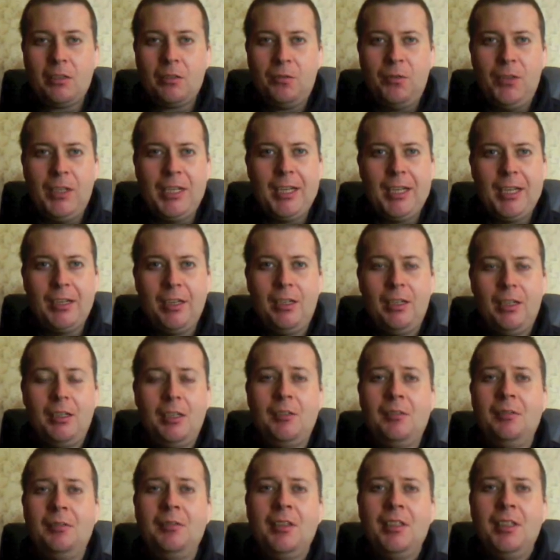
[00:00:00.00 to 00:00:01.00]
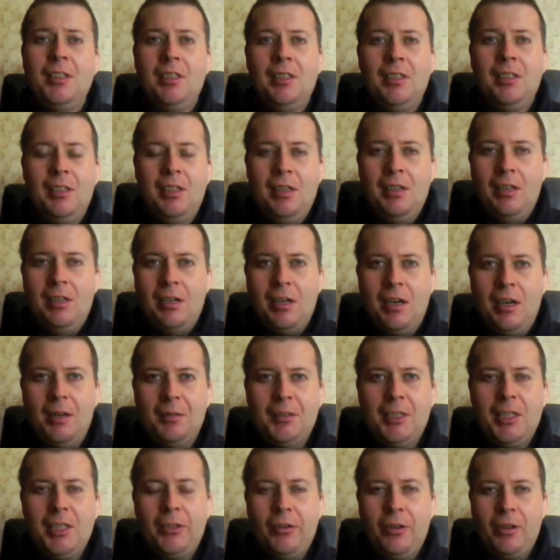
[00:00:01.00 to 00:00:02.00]
video. I
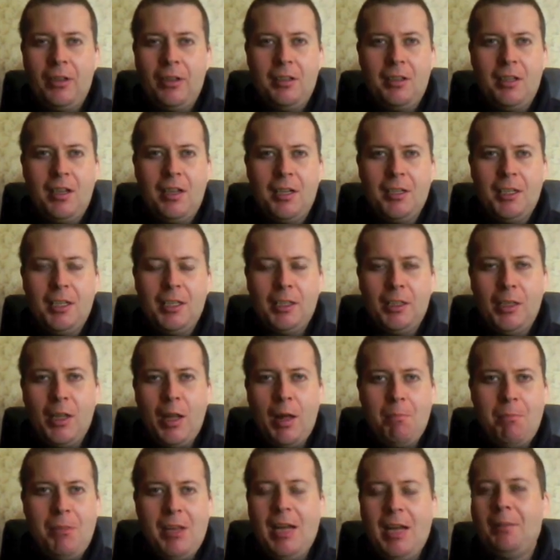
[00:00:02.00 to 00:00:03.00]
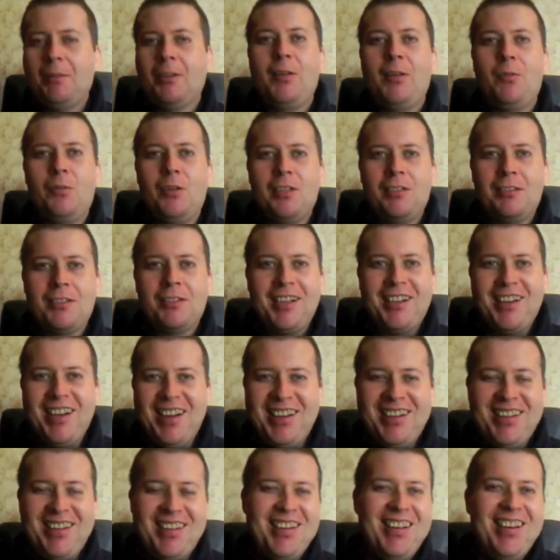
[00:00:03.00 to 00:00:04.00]
know that was right.
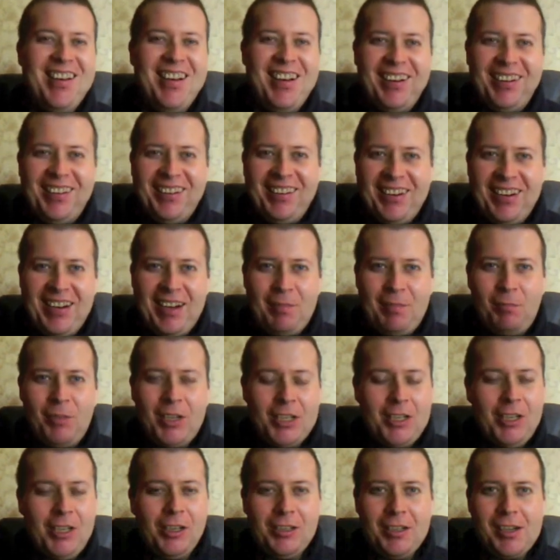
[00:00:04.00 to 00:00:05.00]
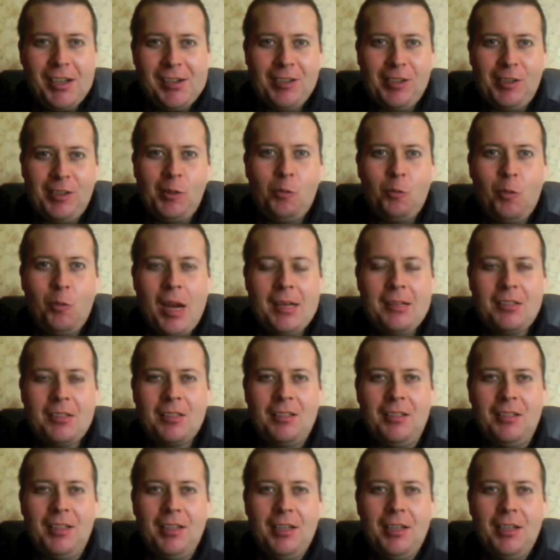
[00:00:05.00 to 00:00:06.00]
I'm recording this on a
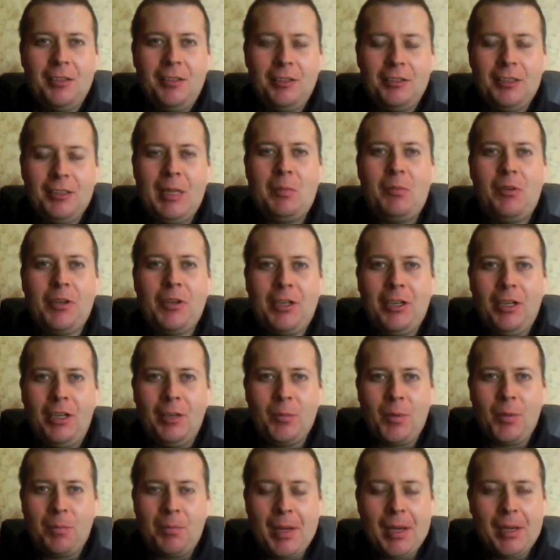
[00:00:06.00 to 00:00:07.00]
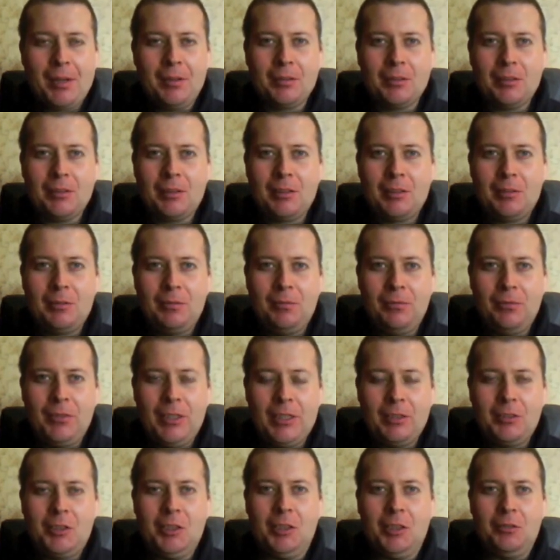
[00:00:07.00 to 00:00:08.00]
Wednesday. I don't normally record my pickups video
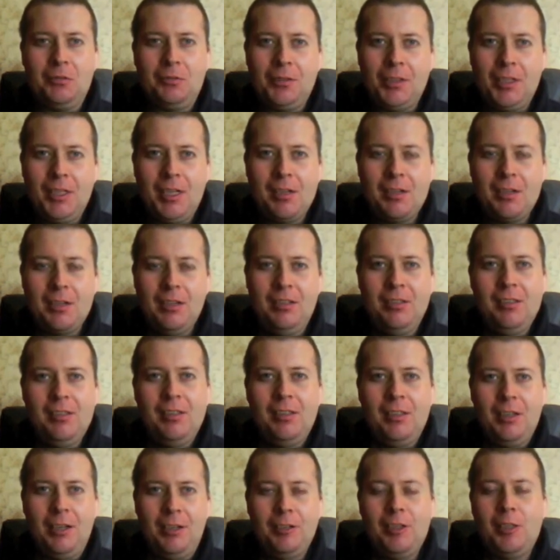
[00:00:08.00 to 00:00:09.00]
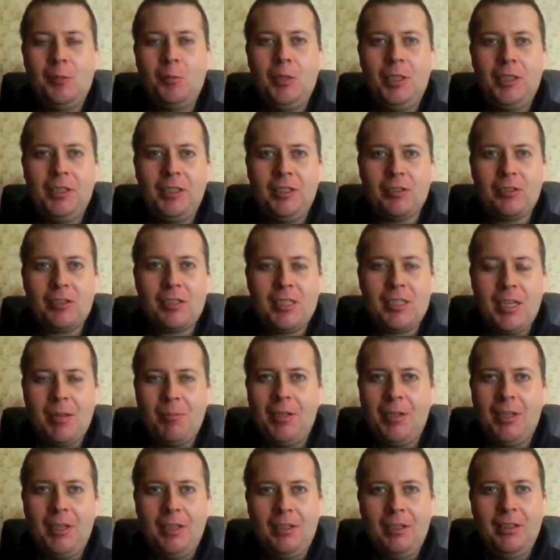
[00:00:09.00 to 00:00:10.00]
till Friday and upload it on the same
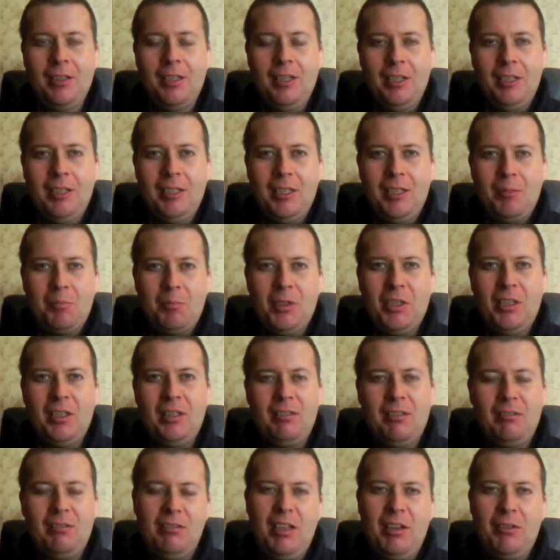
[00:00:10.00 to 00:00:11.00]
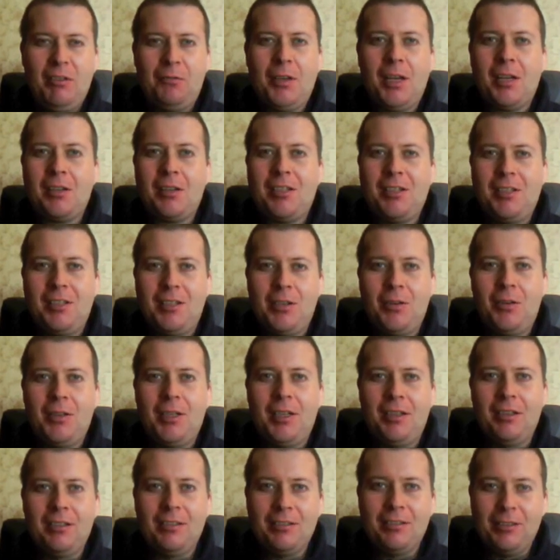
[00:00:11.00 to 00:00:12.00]
day, but I fancy doing it
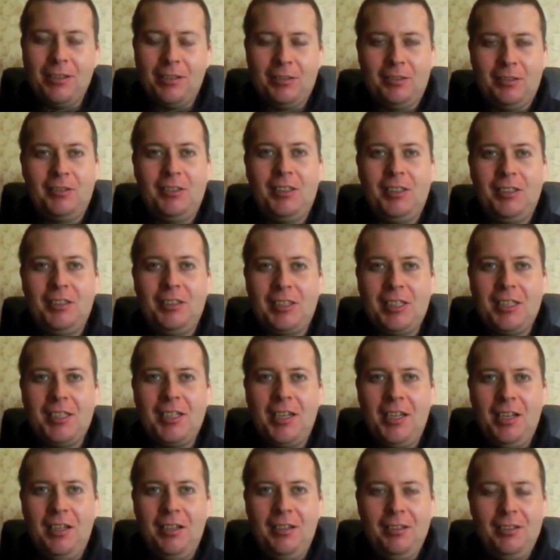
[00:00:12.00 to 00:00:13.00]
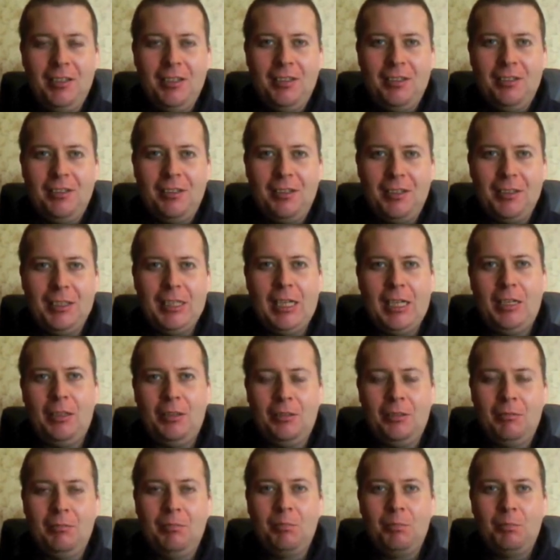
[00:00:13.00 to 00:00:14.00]
on today, and I'll
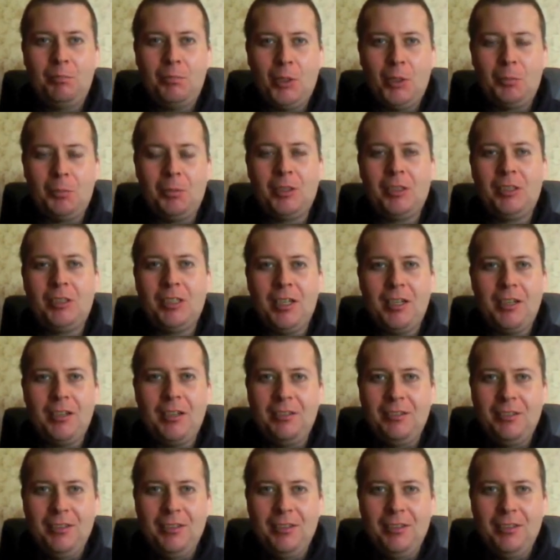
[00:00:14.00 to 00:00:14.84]
publish it